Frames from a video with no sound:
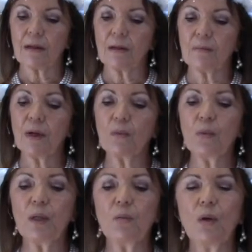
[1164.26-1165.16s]
But
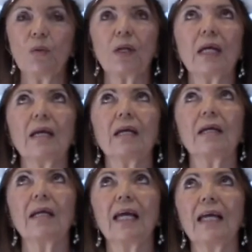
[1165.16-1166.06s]
we won't
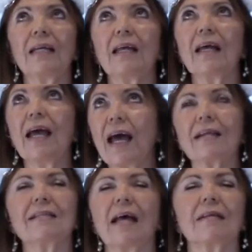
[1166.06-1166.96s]
gain
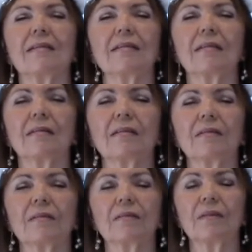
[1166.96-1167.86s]
access
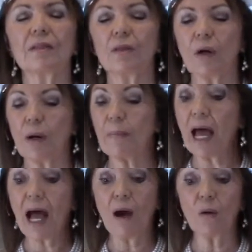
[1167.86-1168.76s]
to our
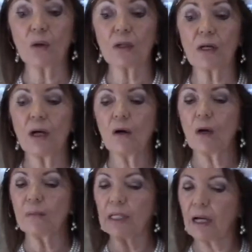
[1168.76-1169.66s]
power or
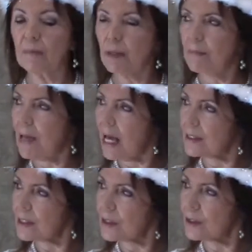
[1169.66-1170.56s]
become a
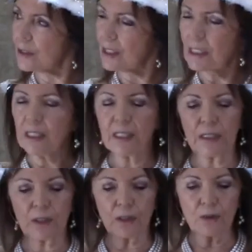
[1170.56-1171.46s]
master
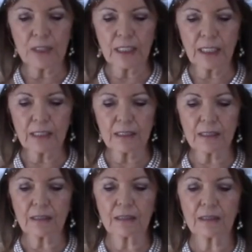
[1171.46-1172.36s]
in using
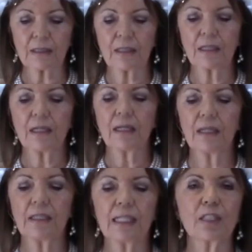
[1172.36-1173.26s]
it
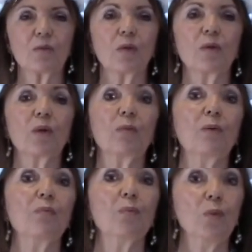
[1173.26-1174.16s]
unless we
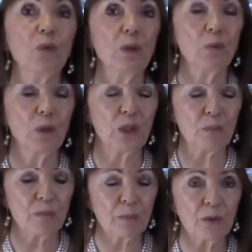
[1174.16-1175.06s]

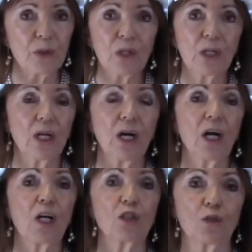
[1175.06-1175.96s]
remember
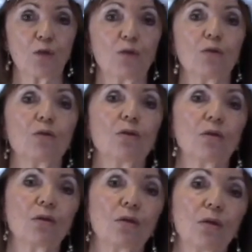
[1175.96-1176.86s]
our true
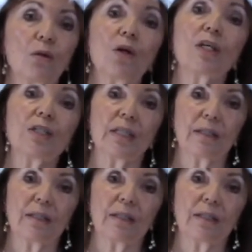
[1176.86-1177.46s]
origin.